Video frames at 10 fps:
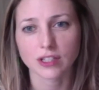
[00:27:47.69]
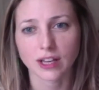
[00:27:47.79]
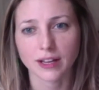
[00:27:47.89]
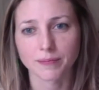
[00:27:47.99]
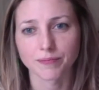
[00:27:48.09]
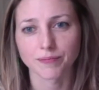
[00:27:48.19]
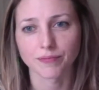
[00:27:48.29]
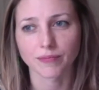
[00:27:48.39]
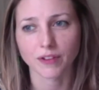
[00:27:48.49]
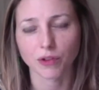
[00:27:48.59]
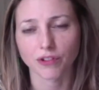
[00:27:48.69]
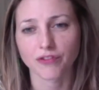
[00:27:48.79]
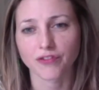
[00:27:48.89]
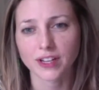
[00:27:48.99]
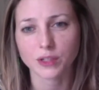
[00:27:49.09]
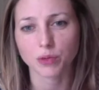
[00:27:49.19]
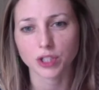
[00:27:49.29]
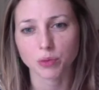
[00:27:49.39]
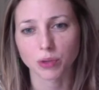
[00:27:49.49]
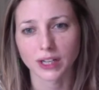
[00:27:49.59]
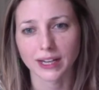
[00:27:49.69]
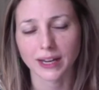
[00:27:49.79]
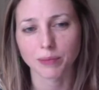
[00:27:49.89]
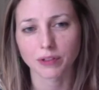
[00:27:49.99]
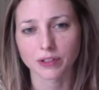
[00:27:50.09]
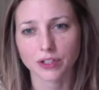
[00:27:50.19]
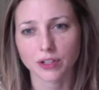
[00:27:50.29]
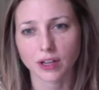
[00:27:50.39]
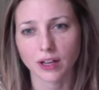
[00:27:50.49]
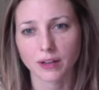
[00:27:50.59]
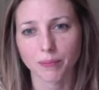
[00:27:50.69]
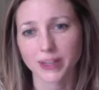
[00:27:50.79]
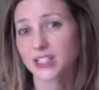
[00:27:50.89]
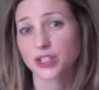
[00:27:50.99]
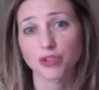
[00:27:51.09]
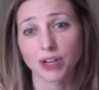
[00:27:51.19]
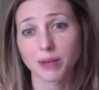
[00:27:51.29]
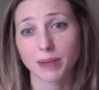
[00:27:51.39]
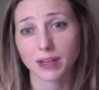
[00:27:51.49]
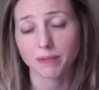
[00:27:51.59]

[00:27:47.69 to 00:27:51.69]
They've got a fix which will enable better streaming.